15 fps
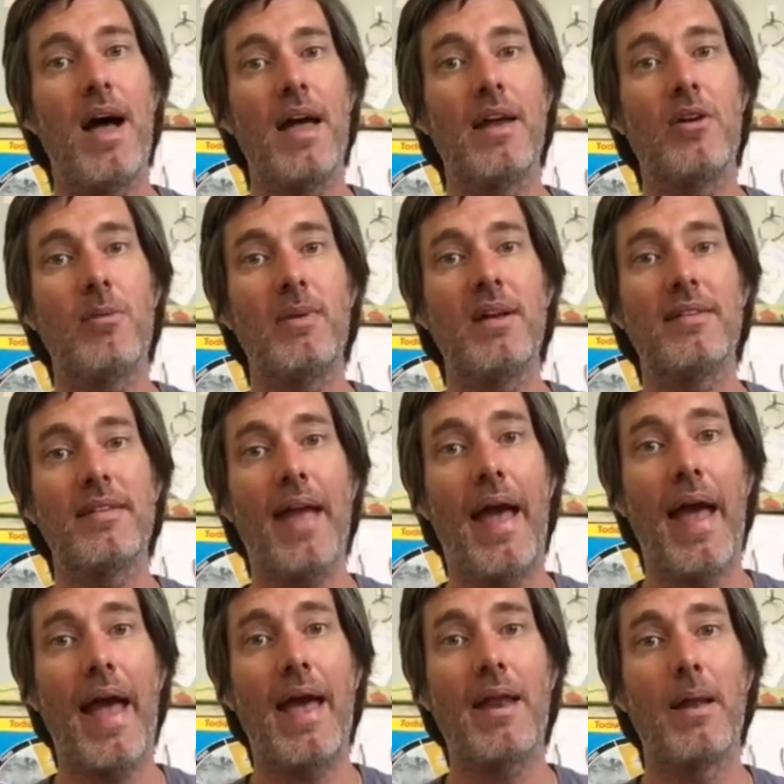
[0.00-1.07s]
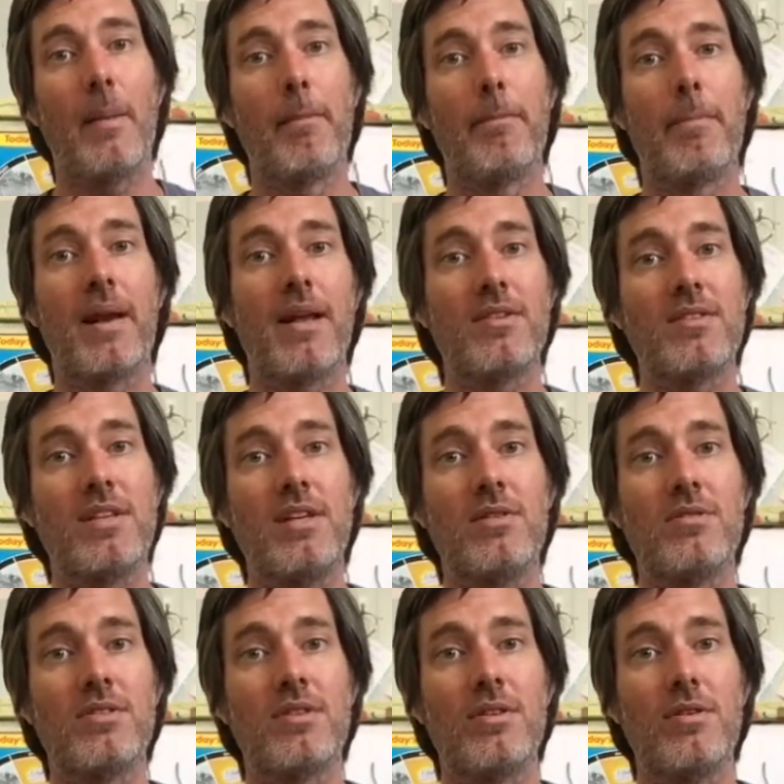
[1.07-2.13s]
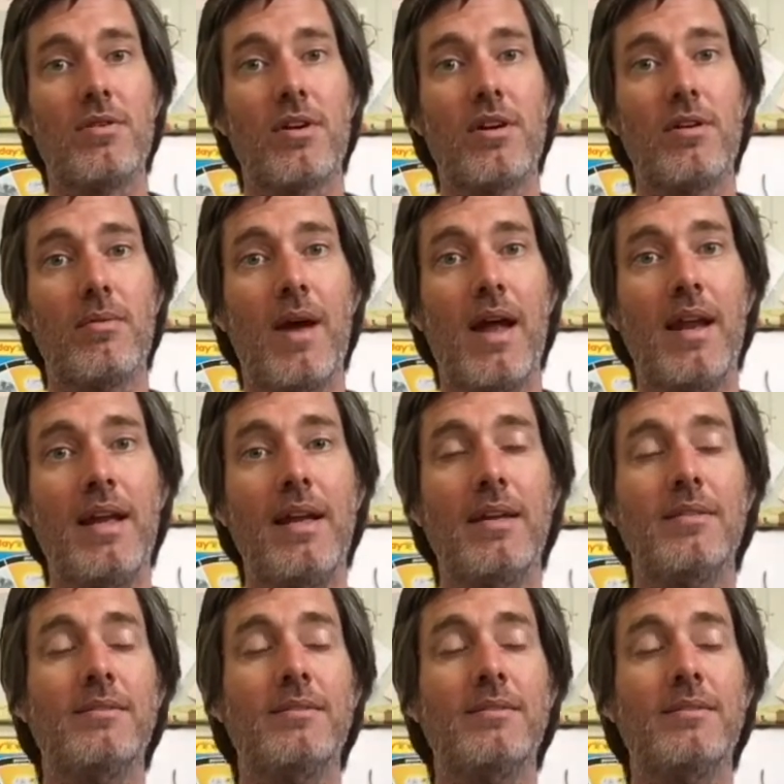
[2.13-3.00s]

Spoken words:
Don't be sad, but I'll see you soon. Are you ready?